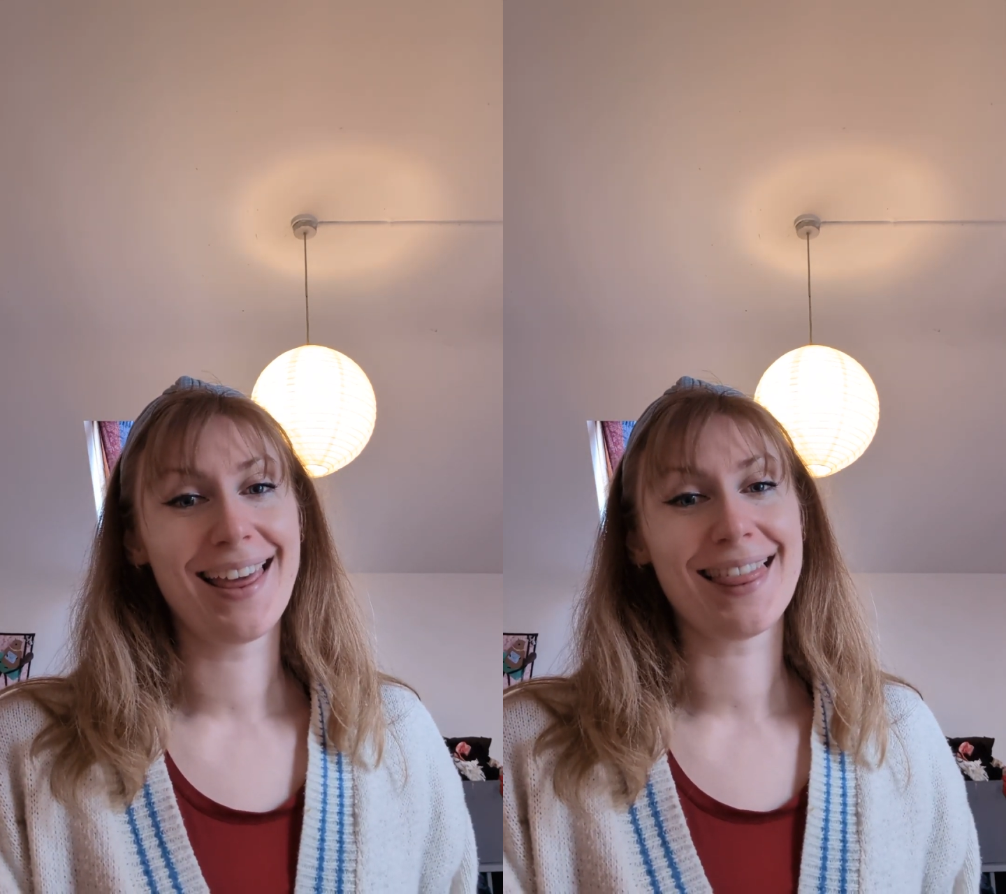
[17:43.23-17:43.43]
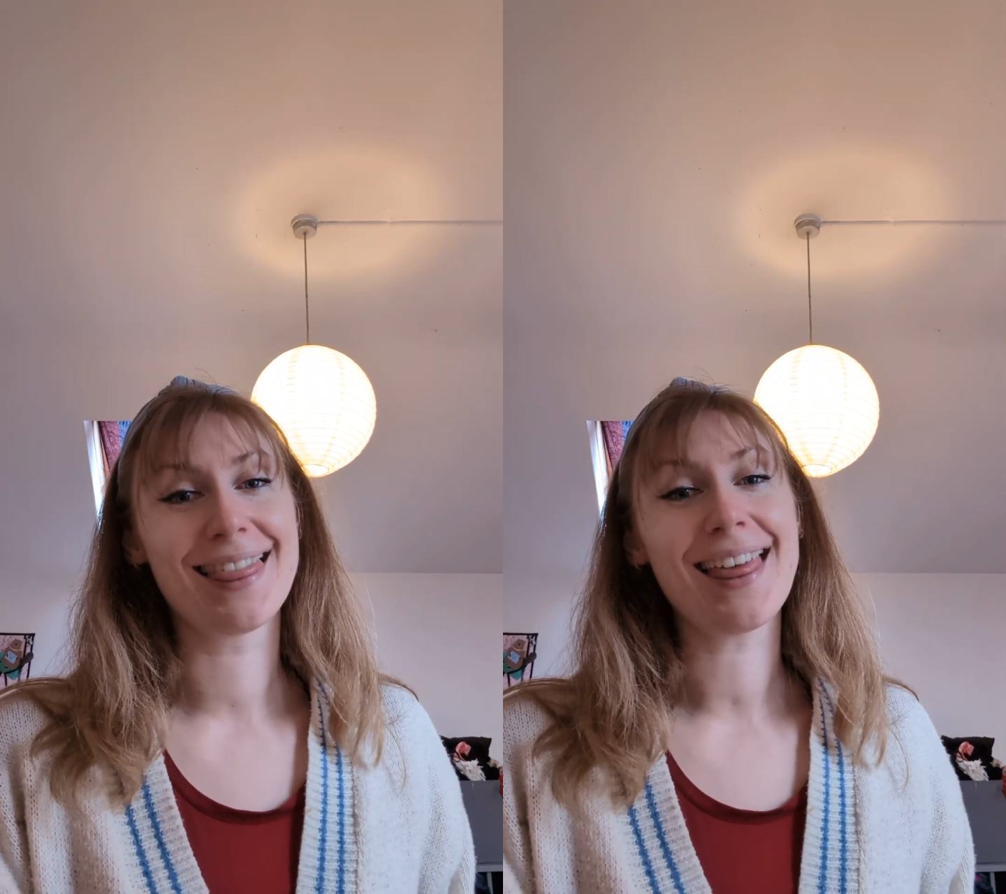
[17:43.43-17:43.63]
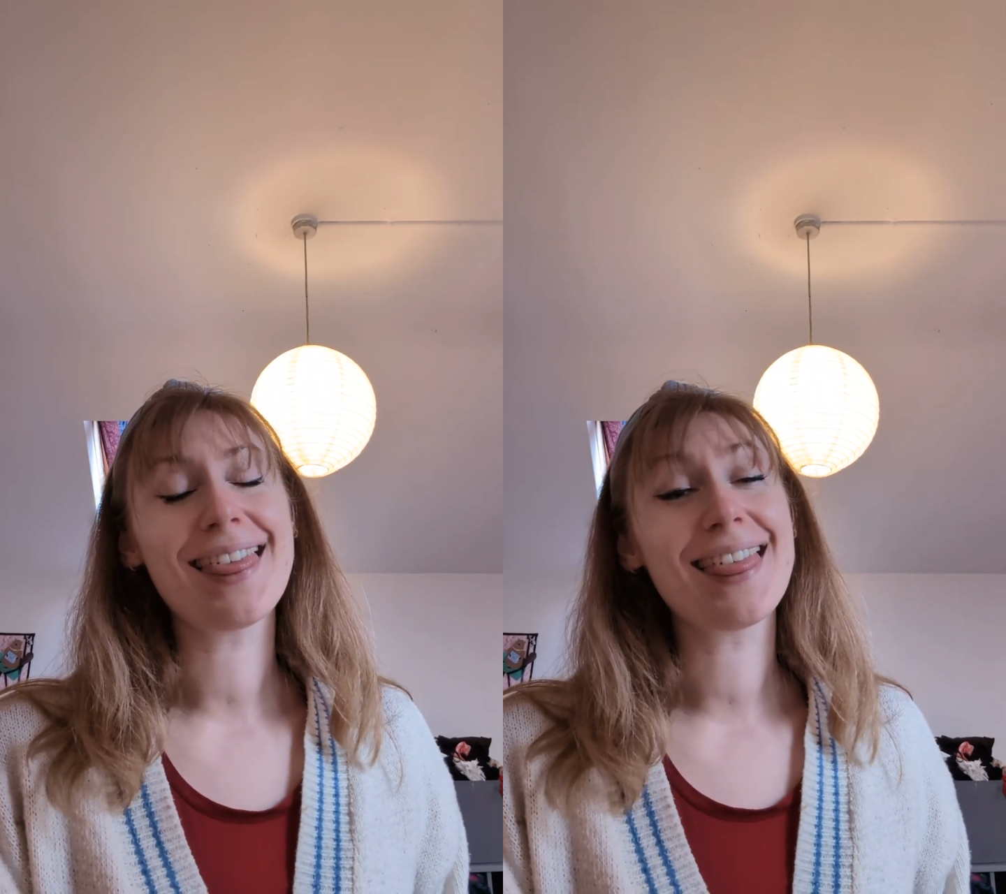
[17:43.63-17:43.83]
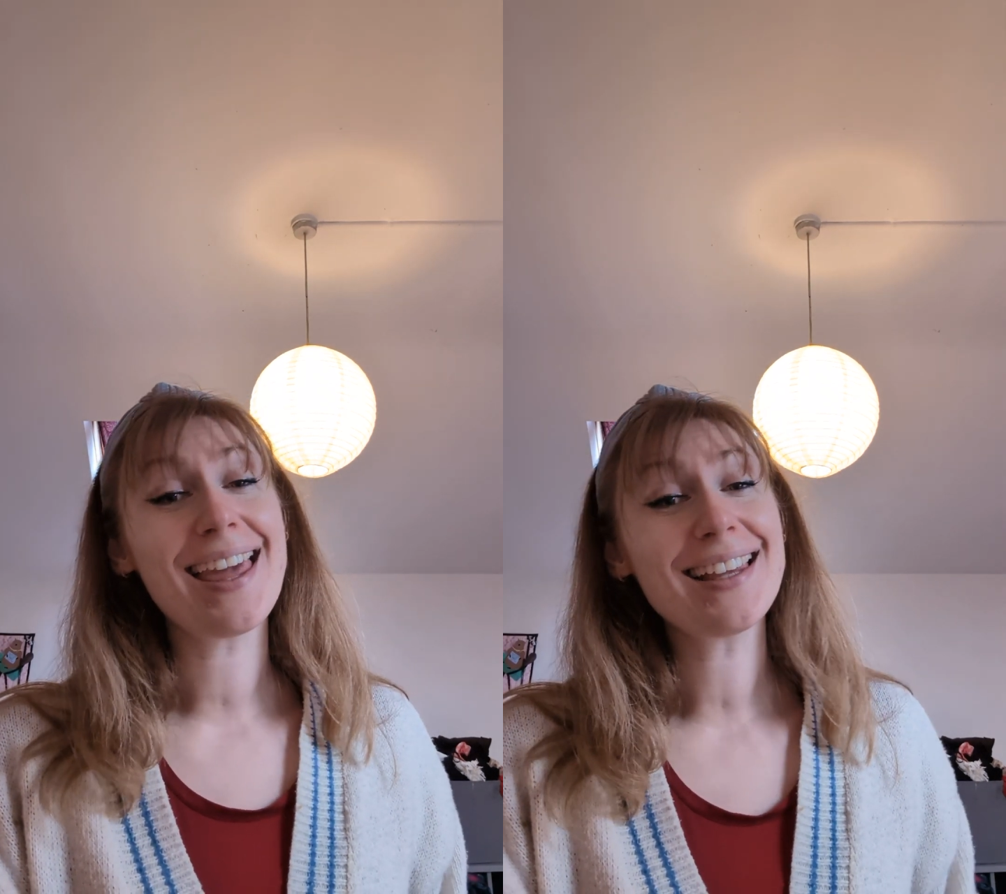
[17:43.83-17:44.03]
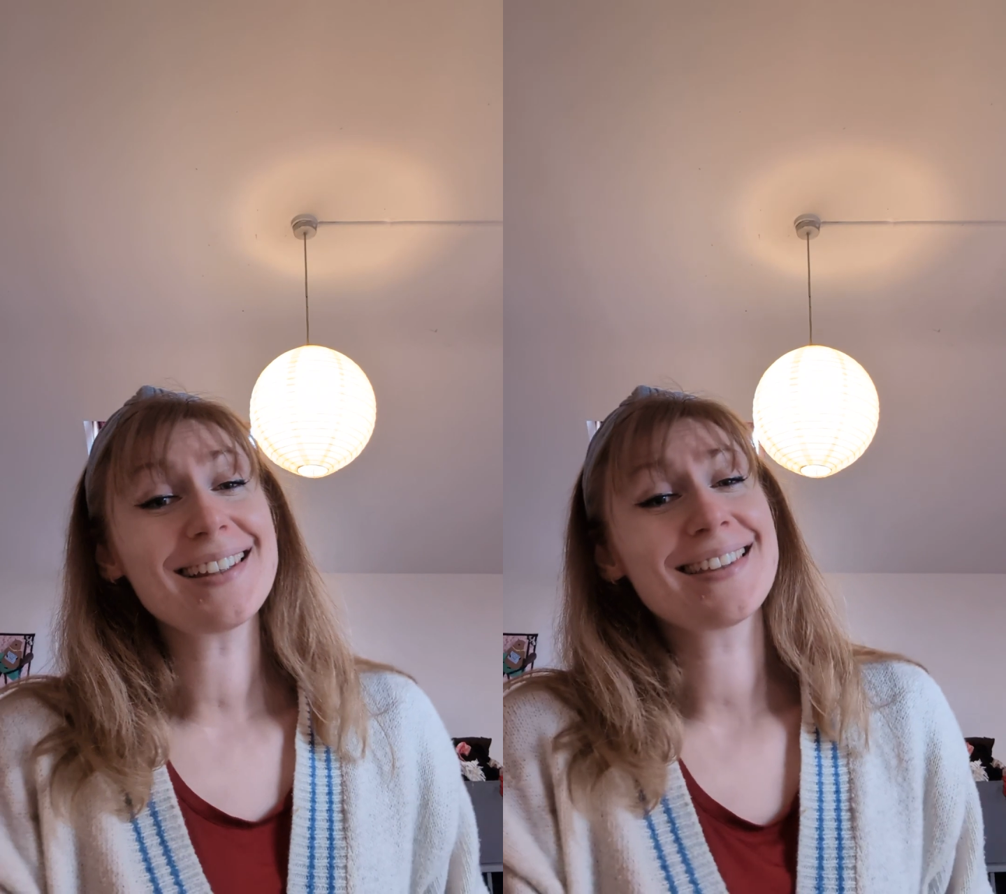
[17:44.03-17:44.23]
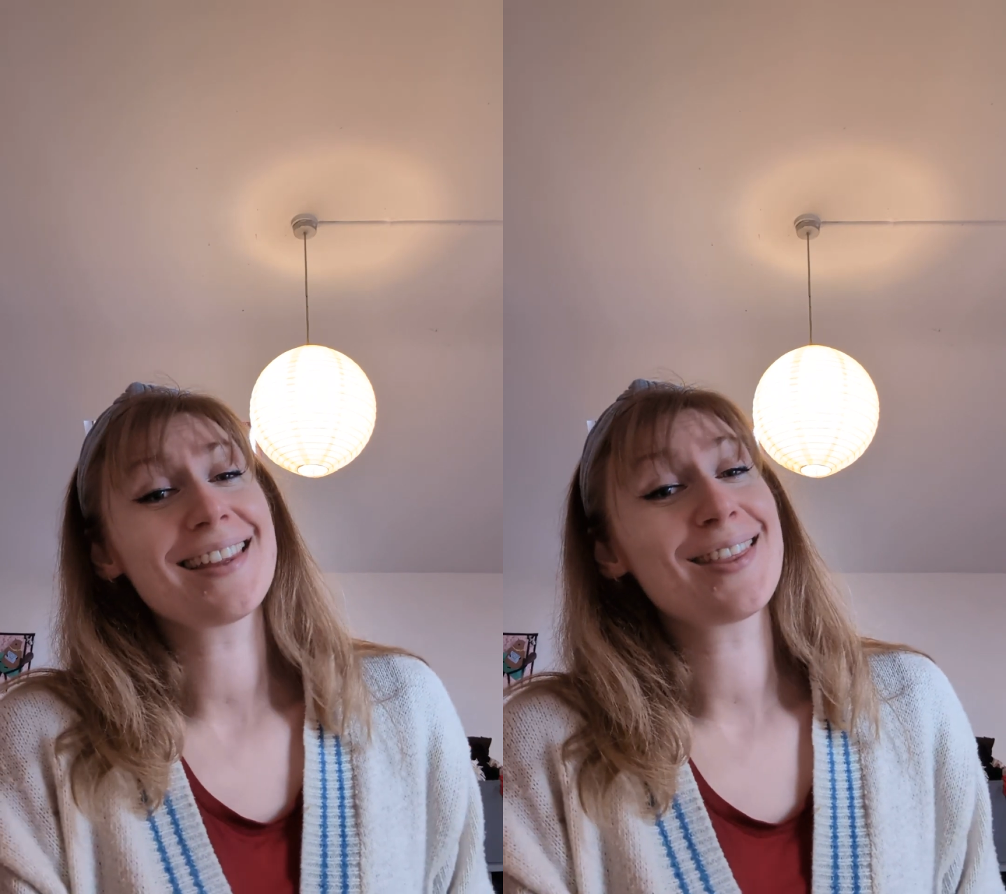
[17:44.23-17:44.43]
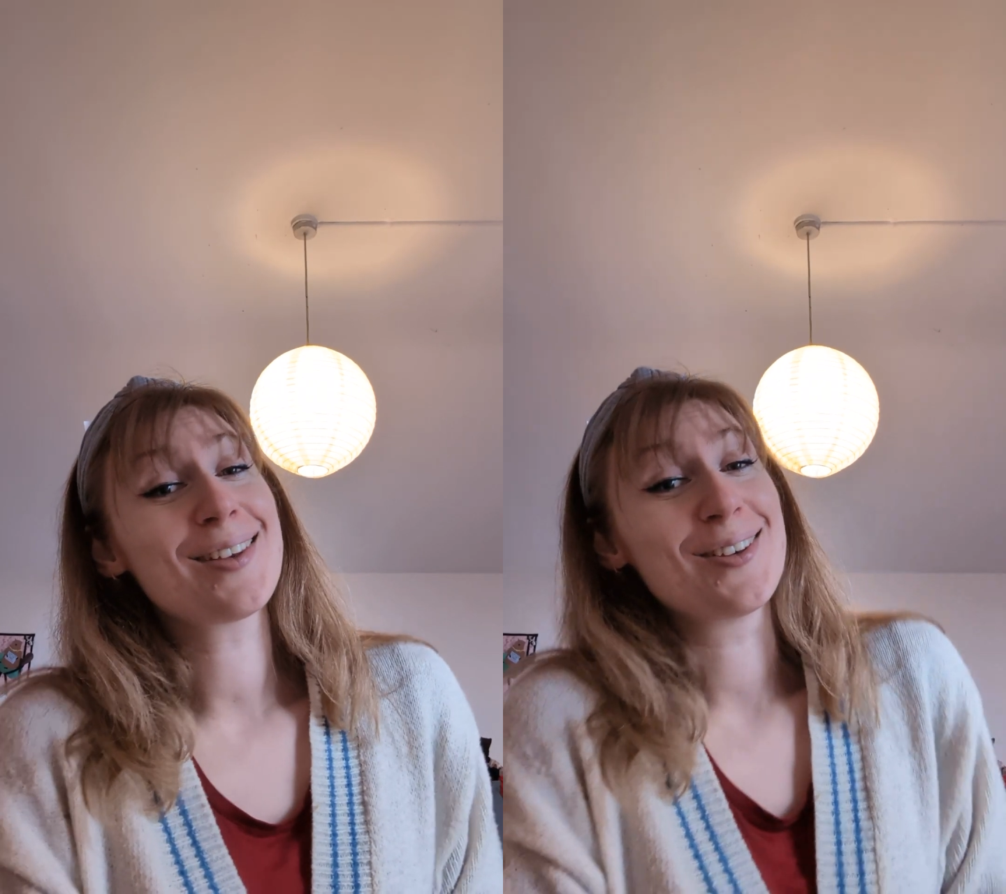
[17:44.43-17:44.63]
the things that the